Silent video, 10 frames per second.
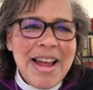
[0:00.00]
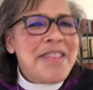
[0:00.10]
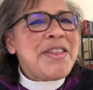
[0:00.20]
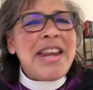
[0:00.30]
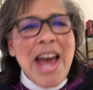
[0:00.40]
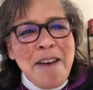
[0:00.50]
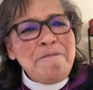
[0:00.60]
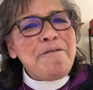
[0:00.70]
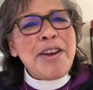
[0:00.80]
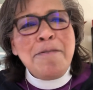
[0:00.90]
that
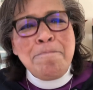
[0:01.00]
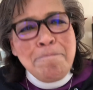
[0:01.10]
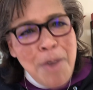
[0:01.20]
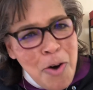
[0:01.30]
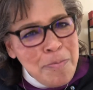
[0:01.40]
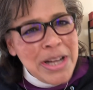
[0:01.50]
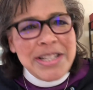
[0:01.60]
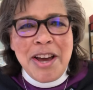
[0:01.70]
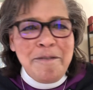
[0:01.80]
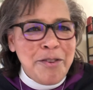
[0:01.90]
every moment
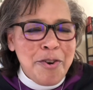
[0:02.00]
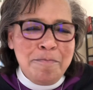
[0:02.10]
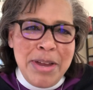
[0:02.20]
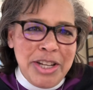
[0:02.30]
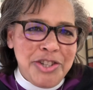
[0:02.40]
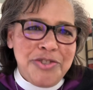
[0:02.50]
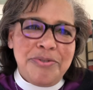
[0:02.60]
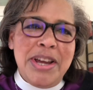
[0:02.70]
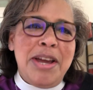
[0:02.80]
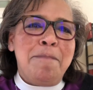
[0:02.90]
of your
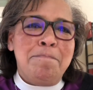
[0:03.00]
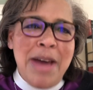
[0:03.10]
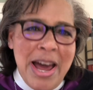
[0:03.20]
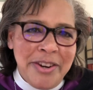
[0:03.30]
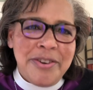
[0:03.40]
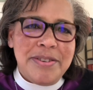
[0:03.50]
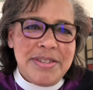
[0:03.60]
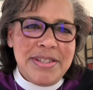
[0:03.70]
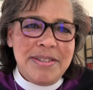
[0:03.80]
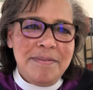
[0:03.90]
ministry
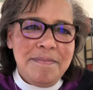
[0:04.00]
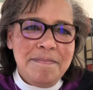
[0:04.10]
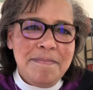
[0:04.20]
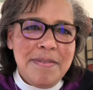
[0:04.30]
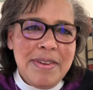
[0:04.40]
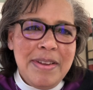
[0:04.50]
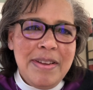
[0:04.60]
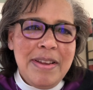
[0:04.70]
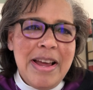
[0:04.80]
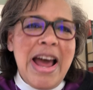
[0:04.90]
matters,
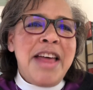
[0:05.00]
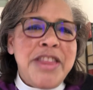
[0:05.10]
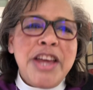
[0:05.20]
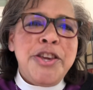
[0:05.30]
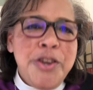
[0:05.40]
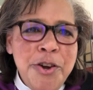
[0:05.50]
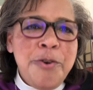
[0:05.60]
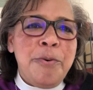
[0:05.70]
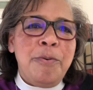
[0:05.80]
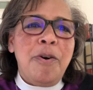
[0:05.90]
and that
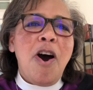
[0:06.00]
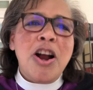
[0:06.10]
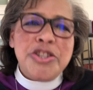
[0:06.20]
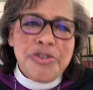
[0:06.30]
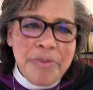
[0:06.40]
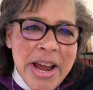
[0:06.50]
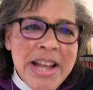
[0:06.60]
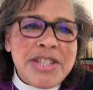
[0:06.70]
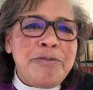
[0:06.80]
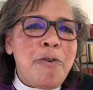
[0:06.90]
you are
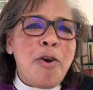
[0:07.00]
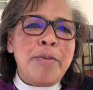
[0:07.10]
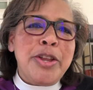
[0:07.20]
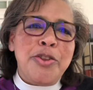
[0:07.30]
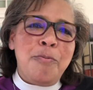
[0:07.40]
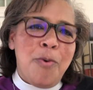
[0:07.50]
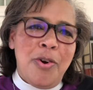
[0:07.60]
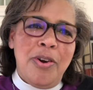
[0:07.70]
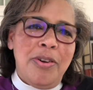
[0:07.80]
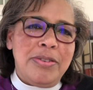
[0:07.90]
transforming the
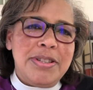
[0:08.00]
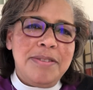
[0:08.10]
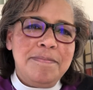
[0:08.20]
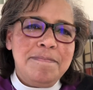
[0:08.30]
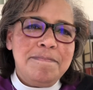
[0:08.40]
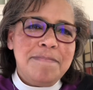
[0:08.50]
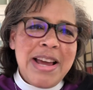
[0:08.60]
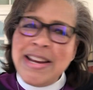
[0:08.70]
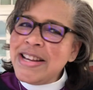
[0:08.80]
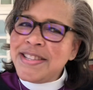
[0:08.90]
world.
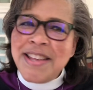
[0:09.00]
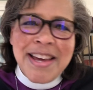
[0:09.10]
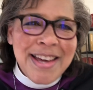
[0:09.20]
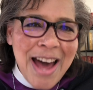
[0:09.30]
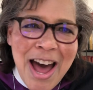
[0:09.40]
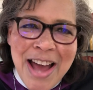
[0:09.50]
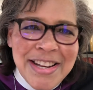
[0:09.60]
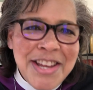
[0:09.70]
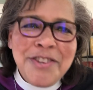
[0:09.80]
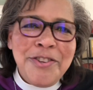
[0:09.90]
It is the God
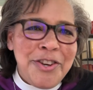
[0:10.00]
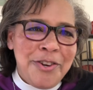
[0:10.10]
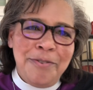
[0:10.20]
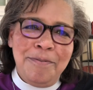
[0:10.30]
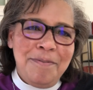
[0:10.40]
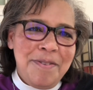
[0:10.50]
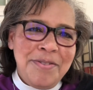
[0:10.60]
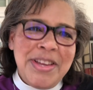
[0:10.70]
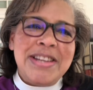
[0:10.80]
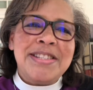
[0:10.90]
in you
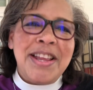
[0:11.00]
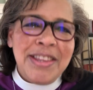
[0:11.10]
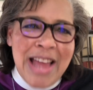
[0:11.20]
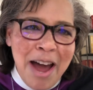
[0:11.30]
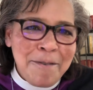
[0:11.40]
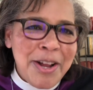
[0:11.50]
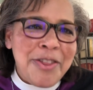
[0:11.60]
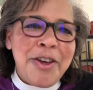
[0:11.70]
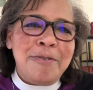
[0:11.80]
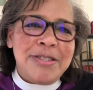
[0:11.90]
that is allowing
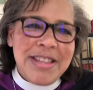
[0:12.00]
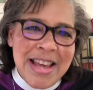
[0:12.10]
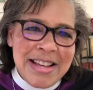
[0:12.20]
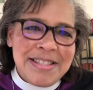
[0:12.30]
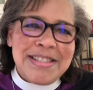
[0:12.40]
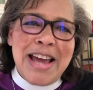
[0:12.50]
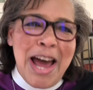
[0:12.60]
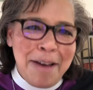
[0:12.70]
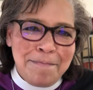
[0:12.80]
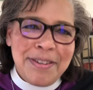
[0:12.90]
those things to
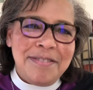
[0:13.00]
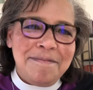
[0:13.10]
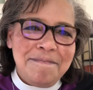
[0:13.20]
happen.